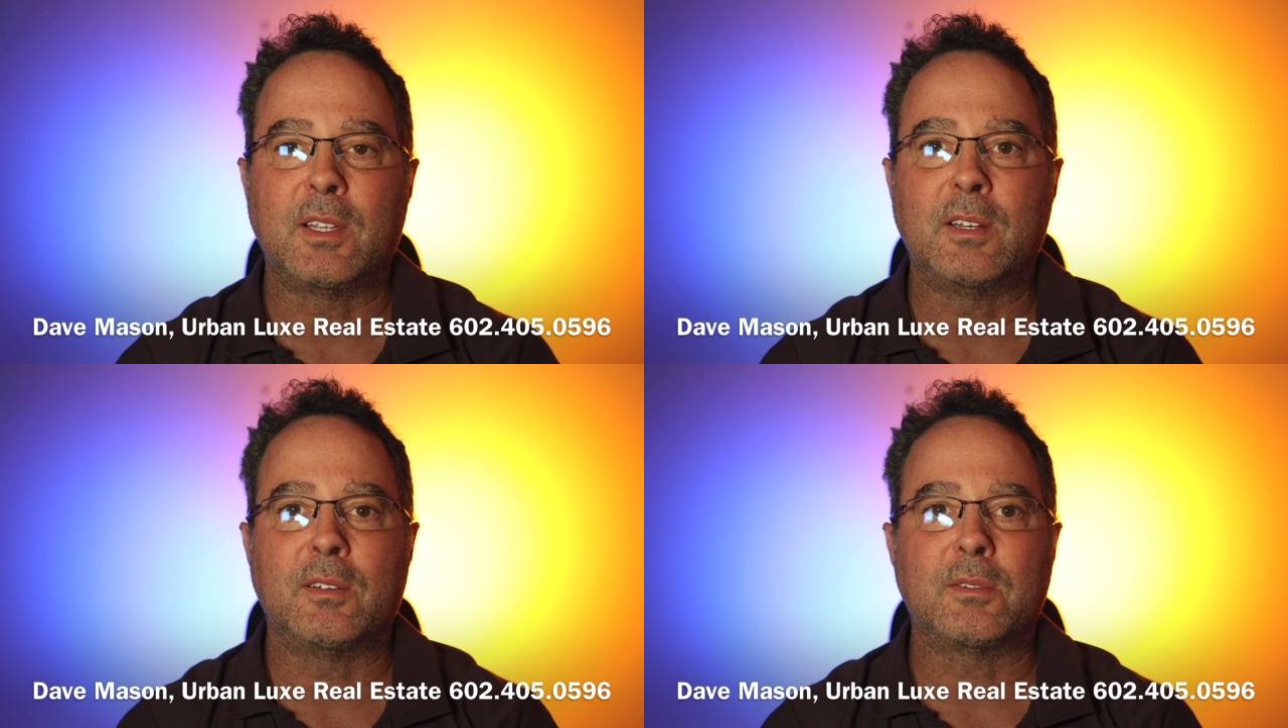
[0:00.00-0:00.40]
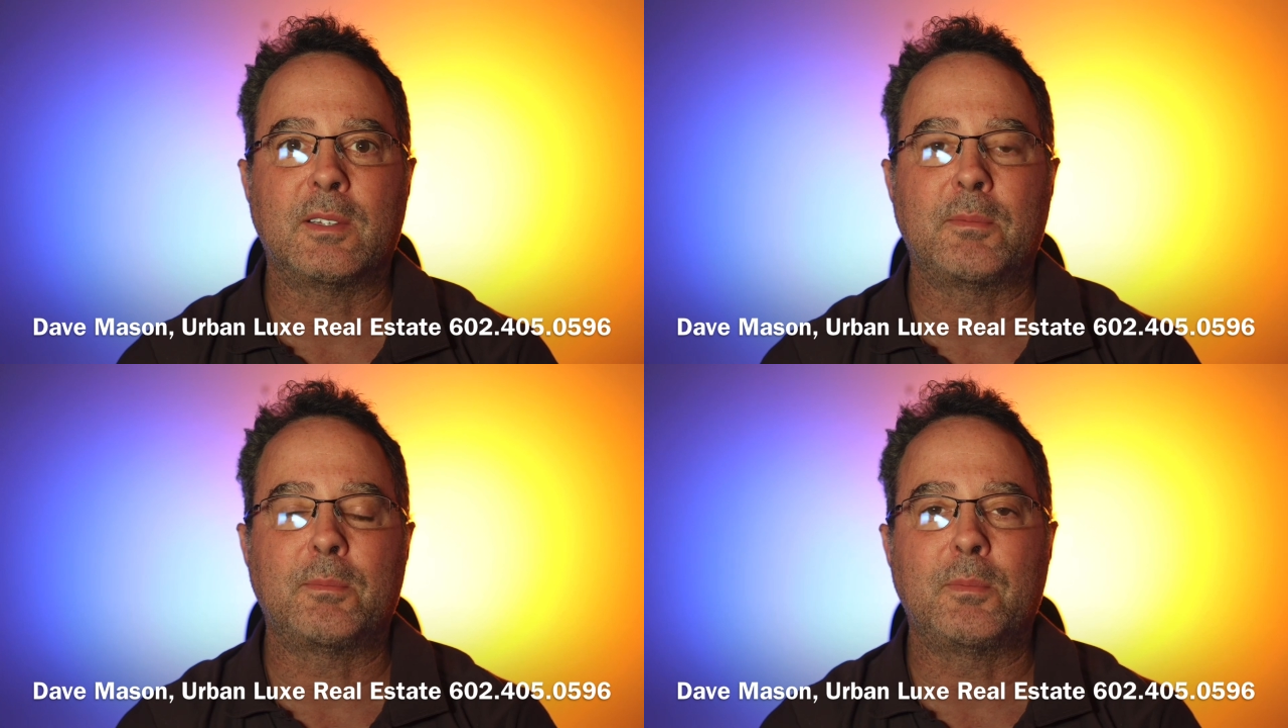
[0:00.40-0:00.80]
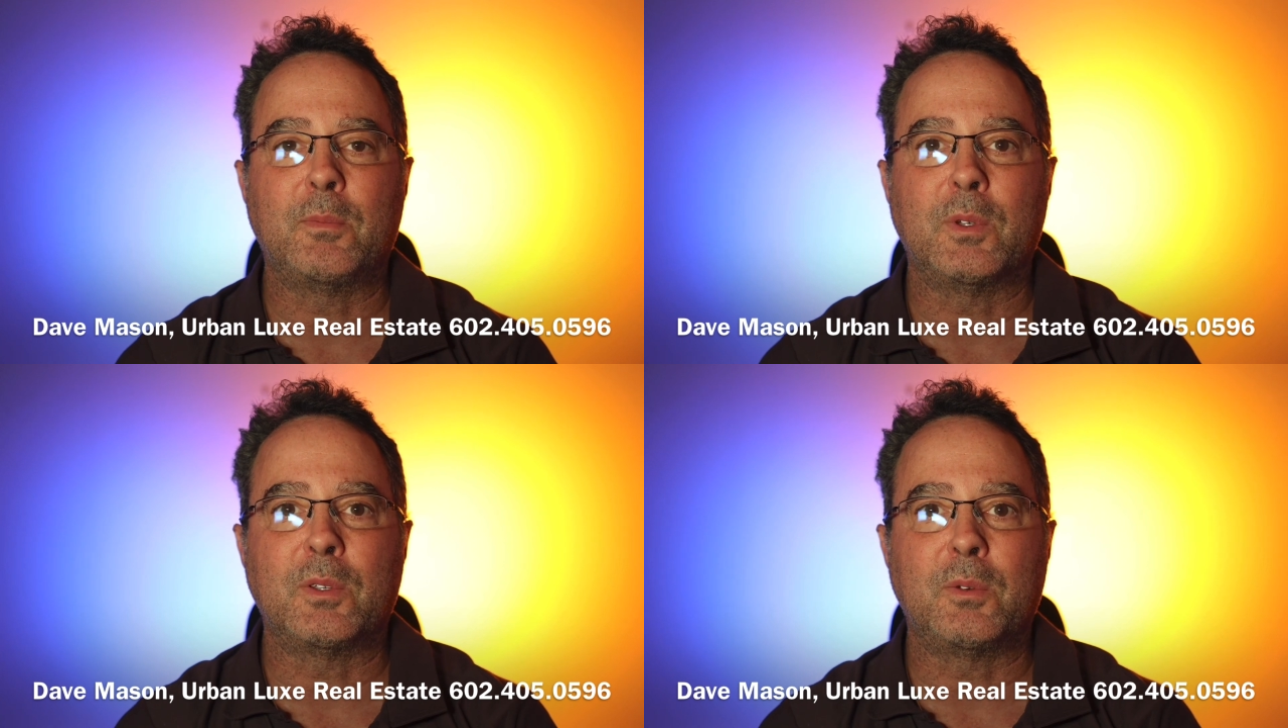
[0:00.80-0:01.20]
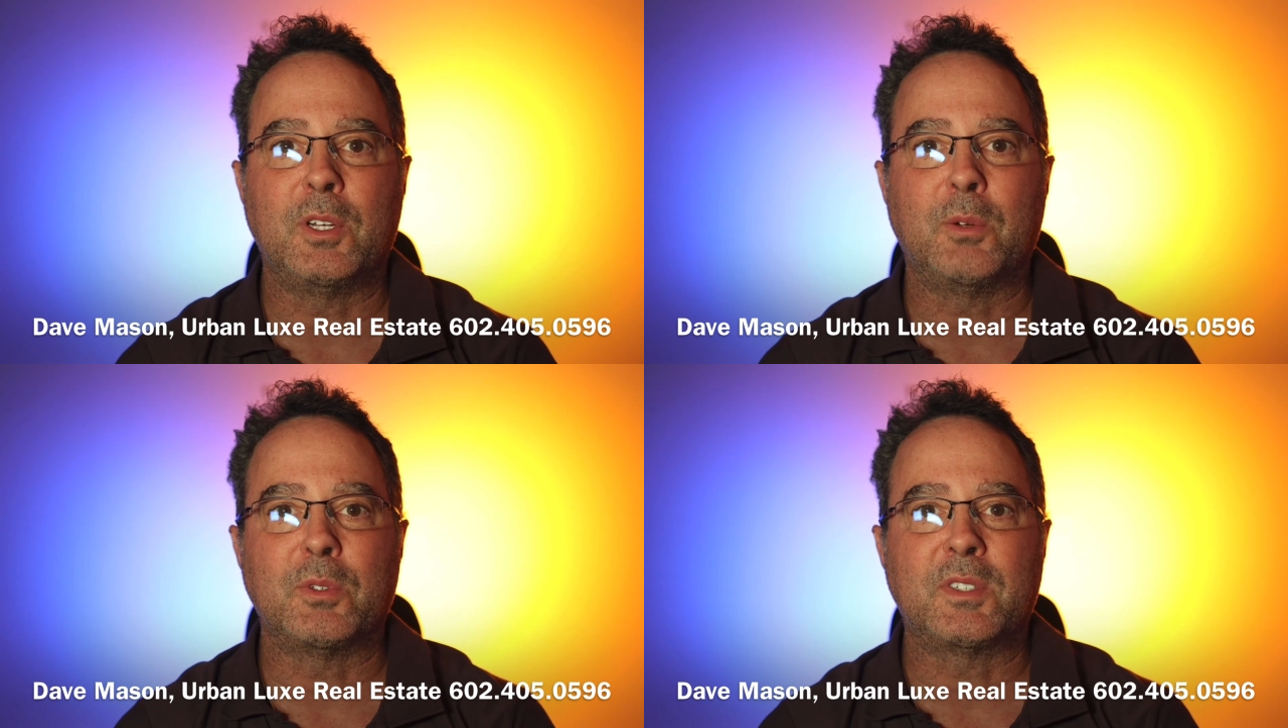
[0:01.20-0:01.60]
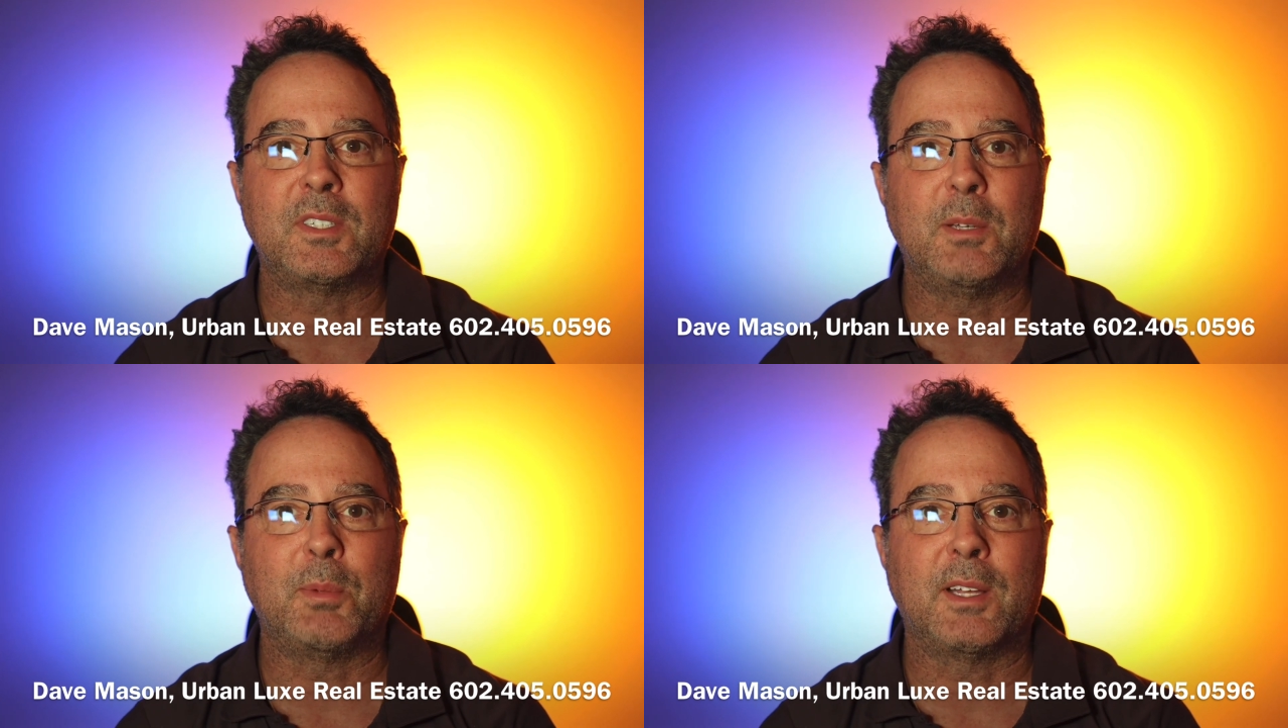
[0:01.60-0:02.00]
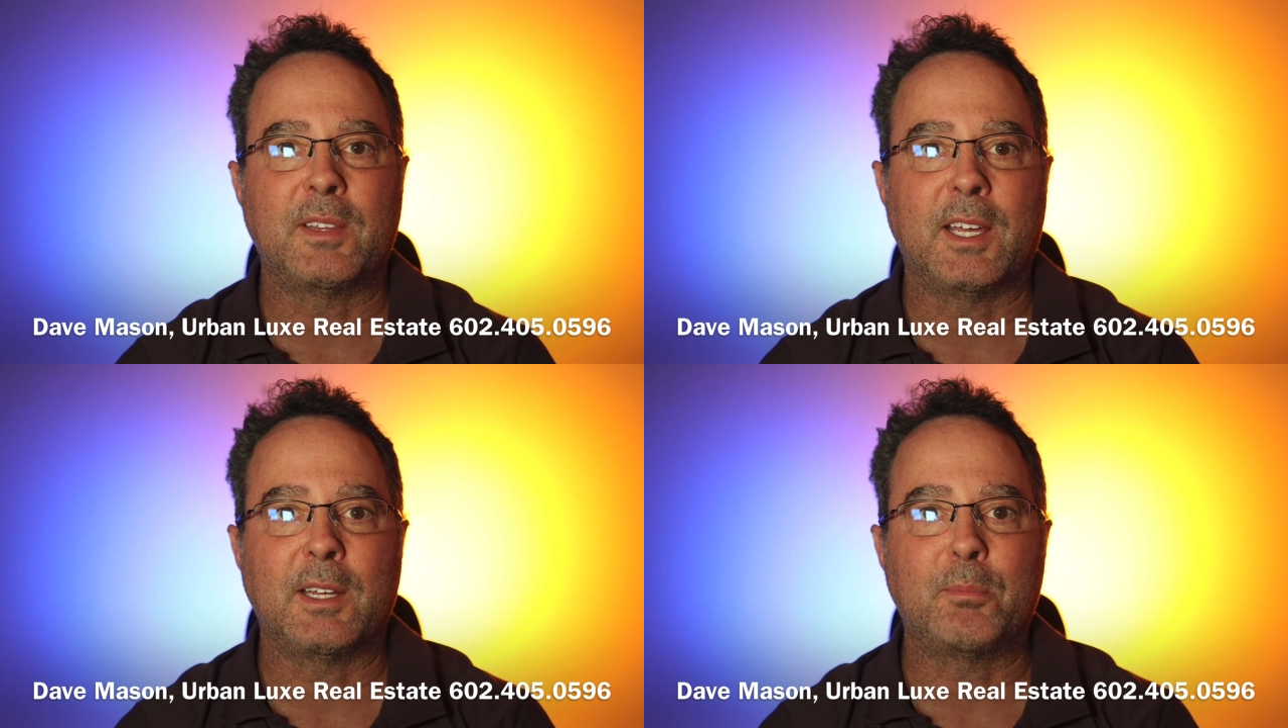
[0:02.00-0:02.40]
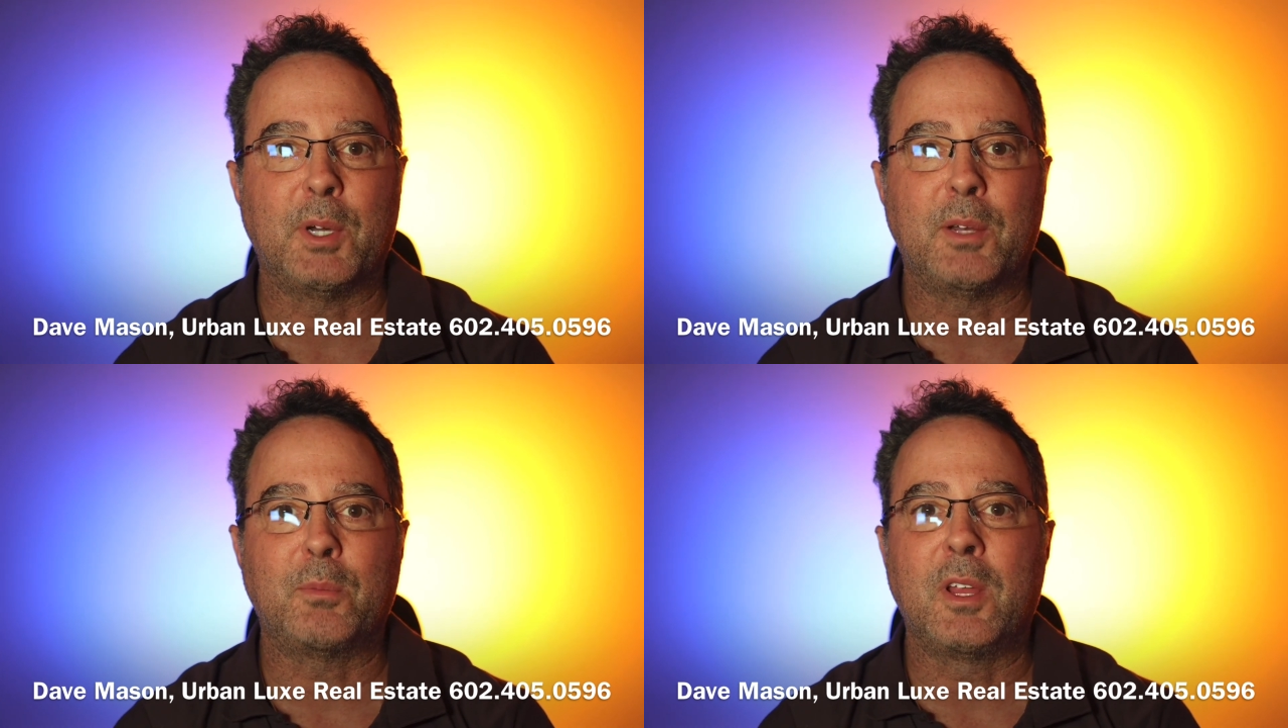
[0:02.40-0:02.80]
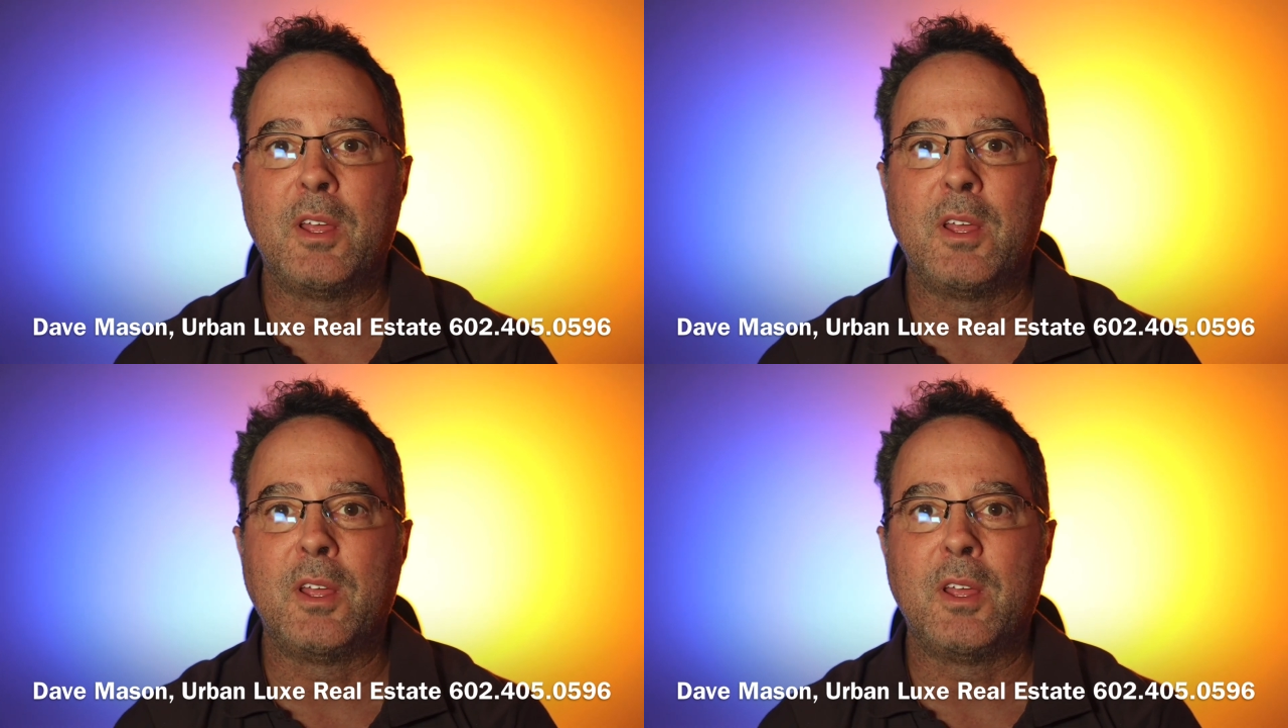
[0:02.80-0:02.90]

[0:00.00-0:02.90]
You know, we'll, you know, we'll see about that. But